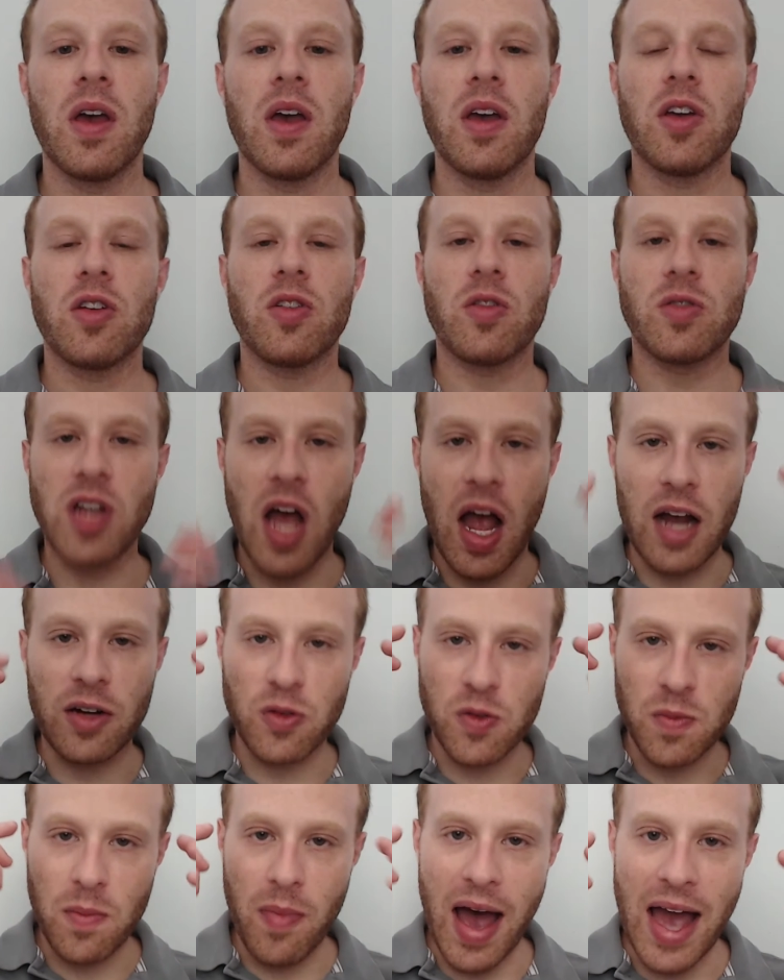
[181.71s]
Your
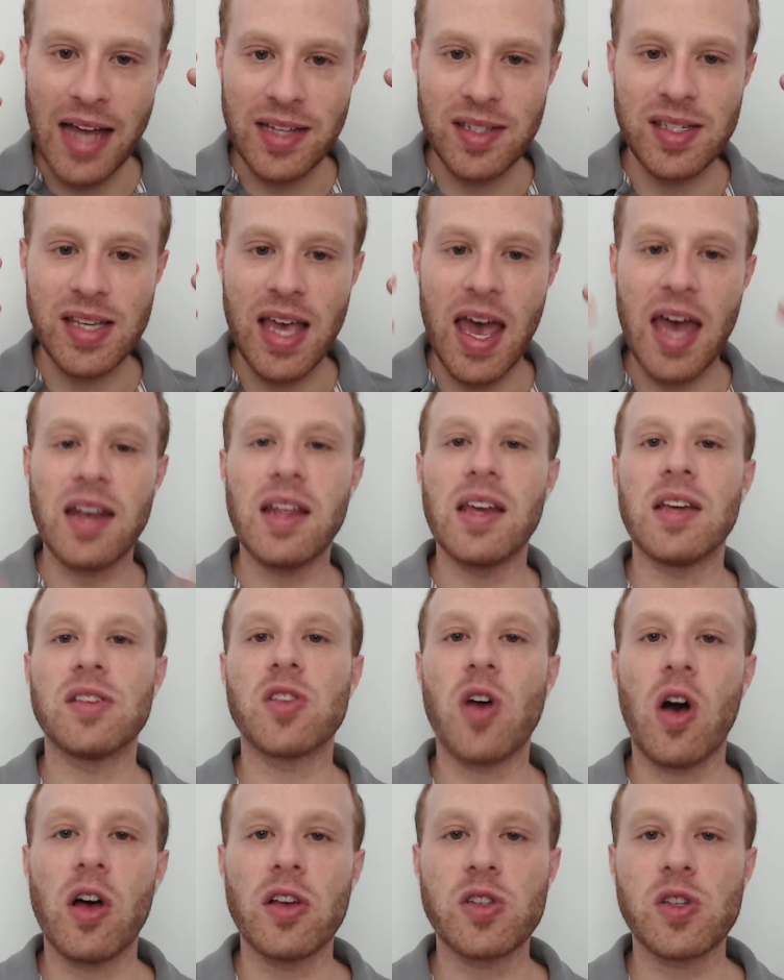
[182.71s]
doctor's mindset is
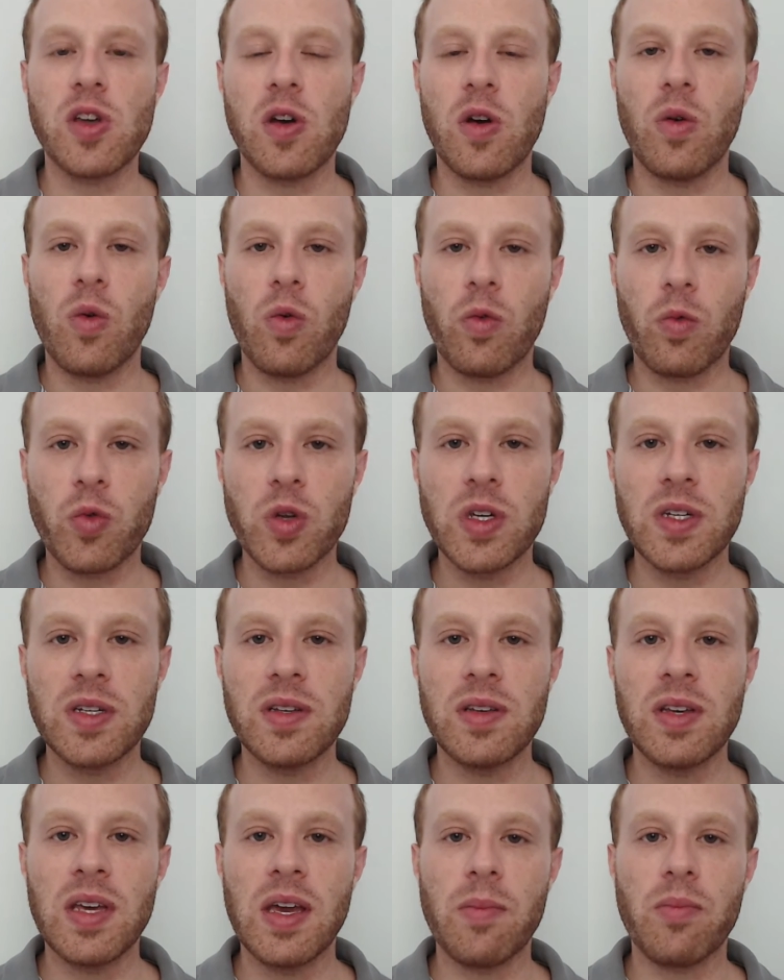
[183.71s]
also
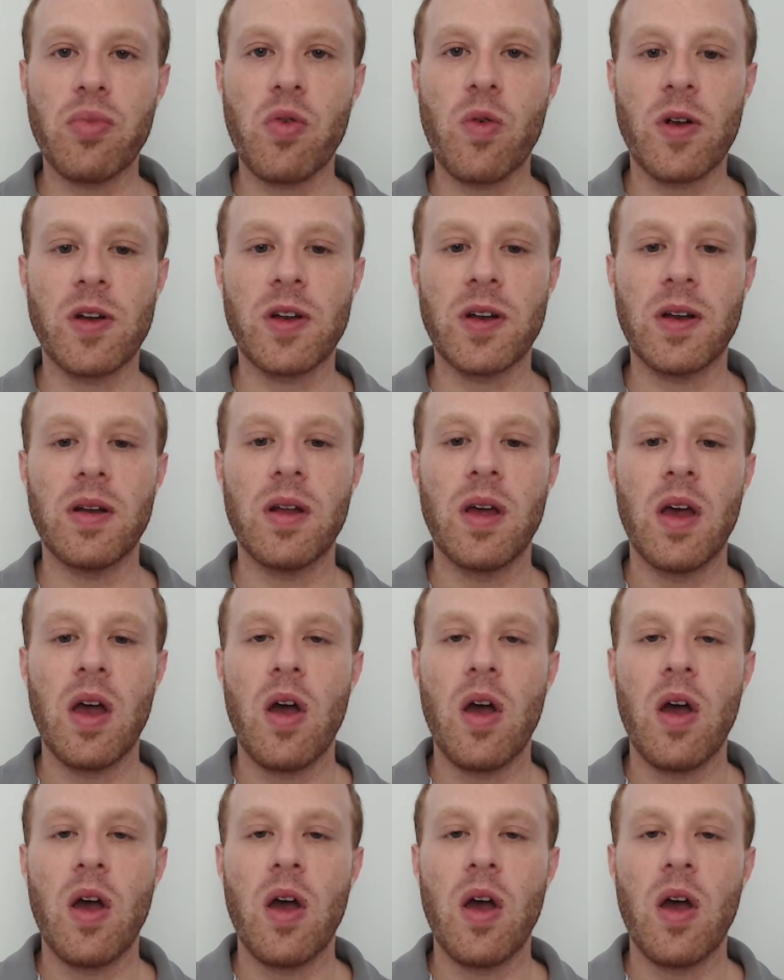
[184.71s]
really important.